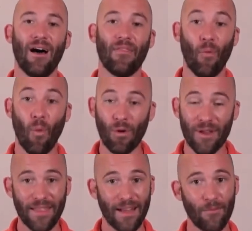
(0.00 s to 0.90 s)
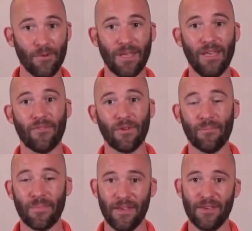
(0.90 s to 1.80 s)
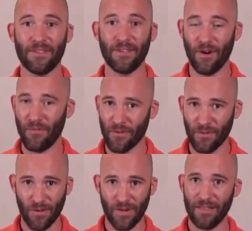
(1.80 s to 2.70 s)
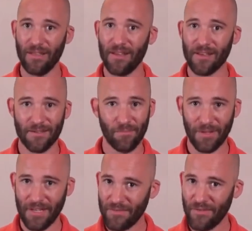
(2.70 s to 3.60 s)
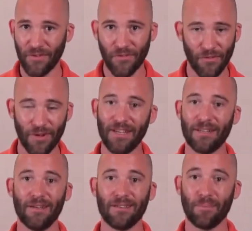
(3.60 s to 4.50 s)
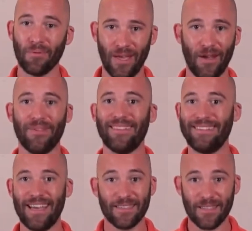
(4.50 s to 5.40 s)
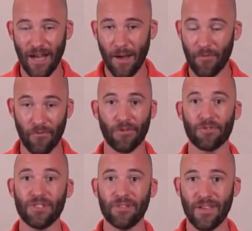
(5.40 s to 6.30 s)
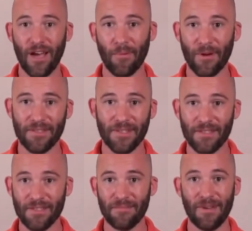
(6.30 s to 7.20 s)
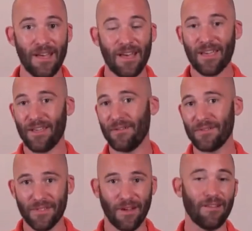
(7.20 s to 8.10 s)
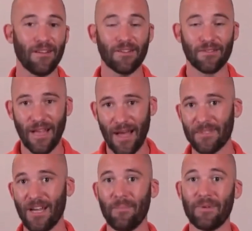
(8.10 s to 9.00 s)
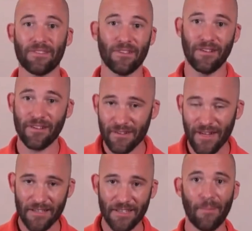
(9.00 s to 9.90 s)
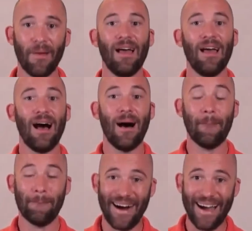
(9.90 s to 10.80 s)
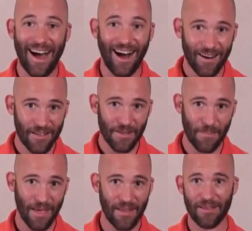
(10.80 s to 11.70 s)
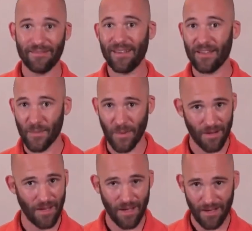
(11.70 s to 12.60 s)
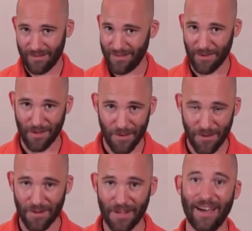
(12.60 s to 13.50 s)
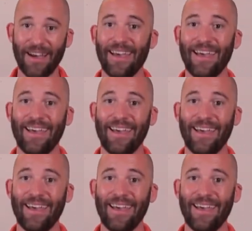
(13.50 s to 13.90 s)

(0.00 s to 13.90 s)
The warning that I will give you is, if you're learning Linux, please feel free to play with the desktop version of the operating system. Install it on your laptop, install it on your desktop. My honest opinion, I swear to God, I'm a computer guy,